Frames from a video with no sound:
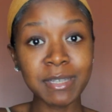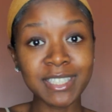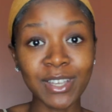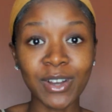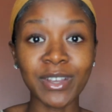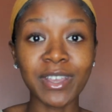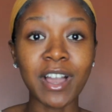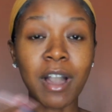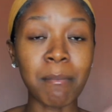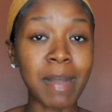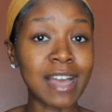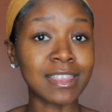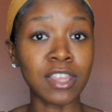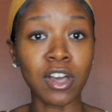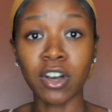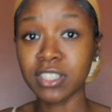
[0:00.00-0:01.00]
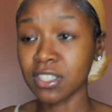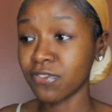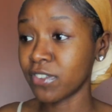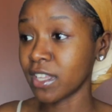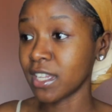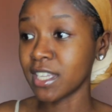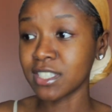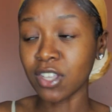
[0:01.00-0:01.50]
me tell y'all my thoughts and
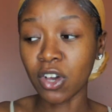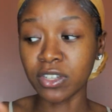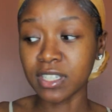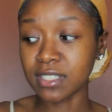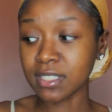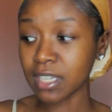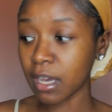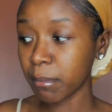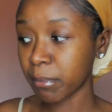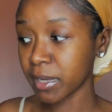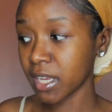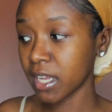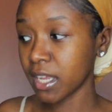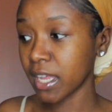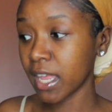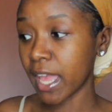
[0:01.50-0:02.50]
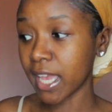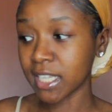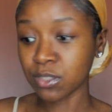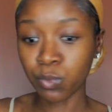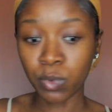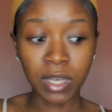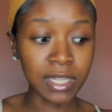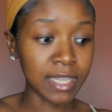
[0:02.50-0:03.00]
feelings on this company
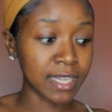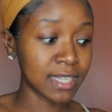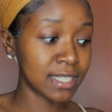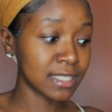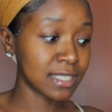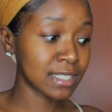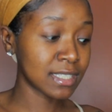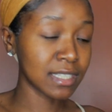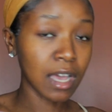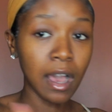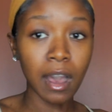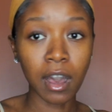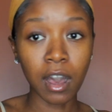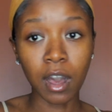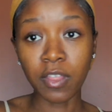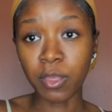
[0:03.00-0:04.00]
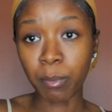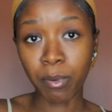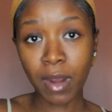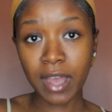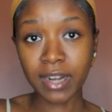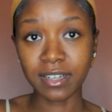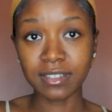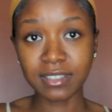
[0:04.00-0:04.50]
as well as uh, the
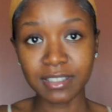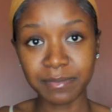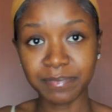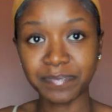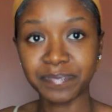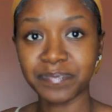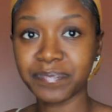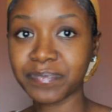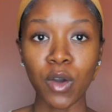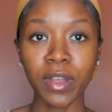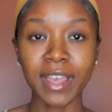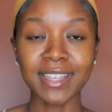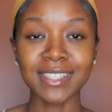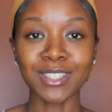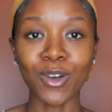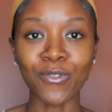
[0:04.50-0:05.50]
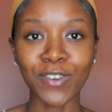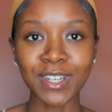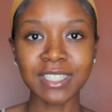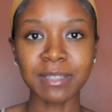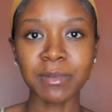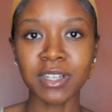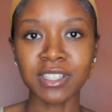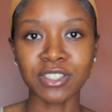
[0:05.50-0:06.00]
product. Okay, so
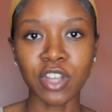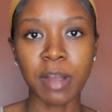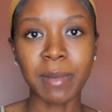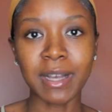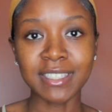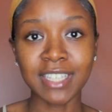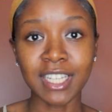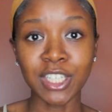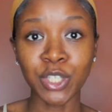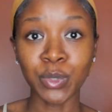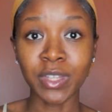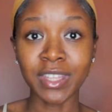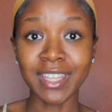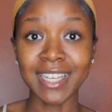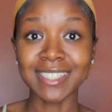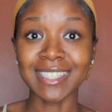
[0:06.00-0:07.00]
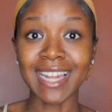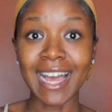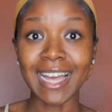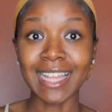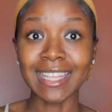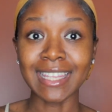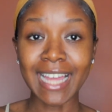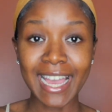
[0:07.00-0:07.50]
first I'm gonna start by telling you the things that
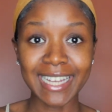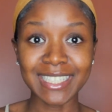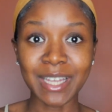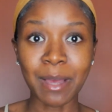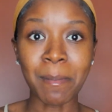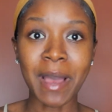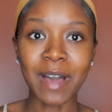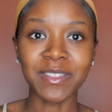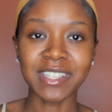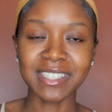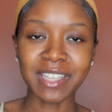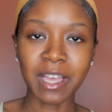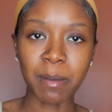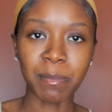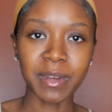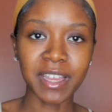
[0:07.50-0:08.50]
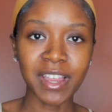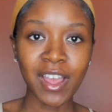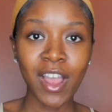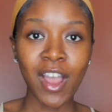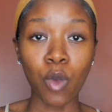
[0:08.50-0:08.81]
I like about this company.